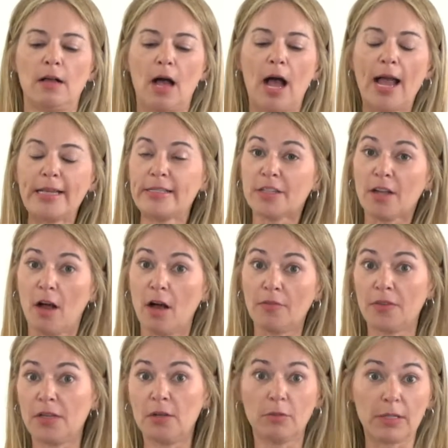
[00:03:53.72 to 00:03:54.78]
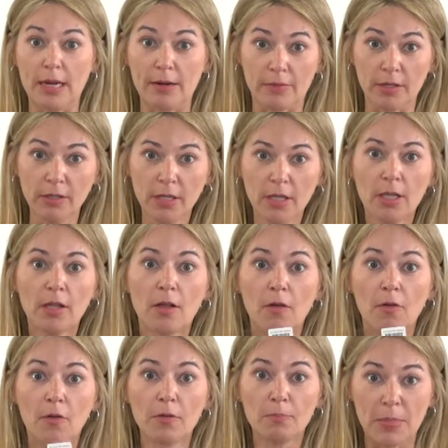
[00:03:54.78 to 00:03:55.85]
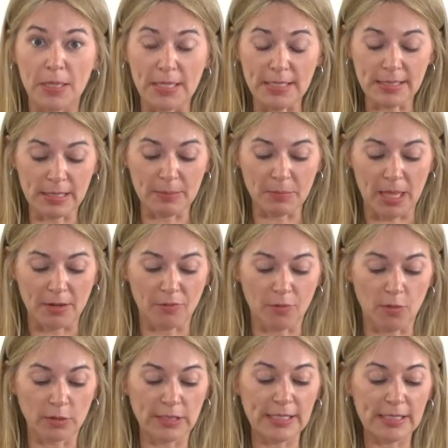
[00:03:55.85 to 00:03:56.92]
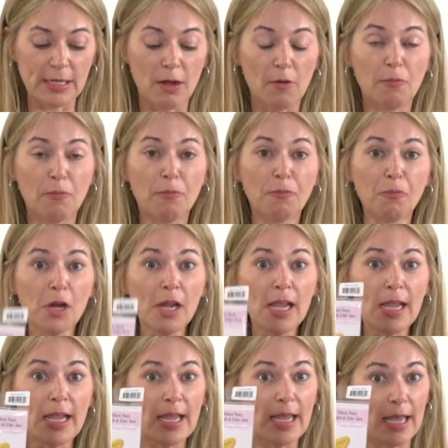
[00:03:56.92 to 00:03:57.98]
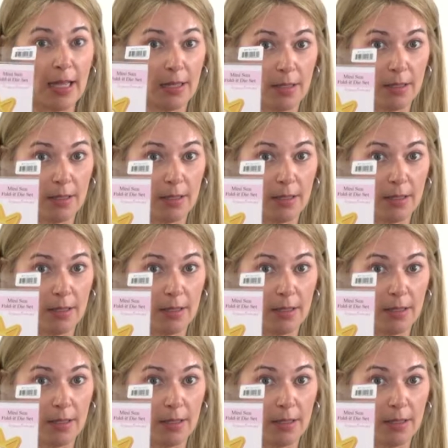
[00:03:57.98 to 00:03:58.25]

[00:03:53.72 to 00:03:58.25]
iced coffee, whatever, mini slimline fold it, free